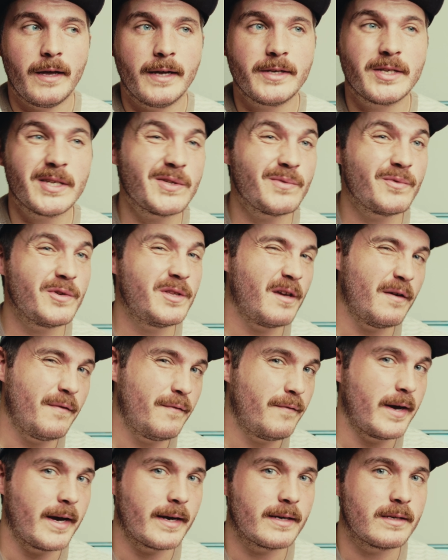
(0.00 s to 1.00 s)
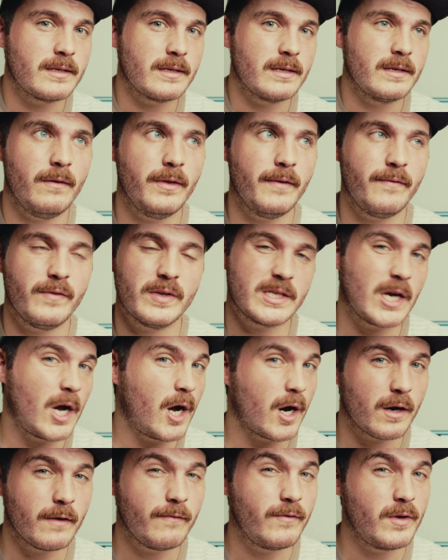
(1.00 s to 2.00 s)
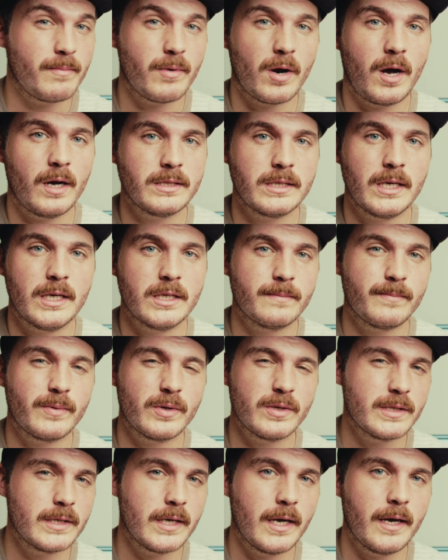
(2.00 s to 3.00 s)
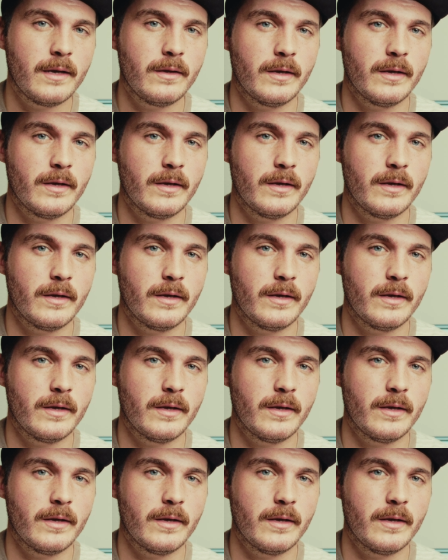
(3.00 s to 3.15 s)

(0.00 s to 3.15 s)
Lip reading: It doesn't really affect the photography process per se.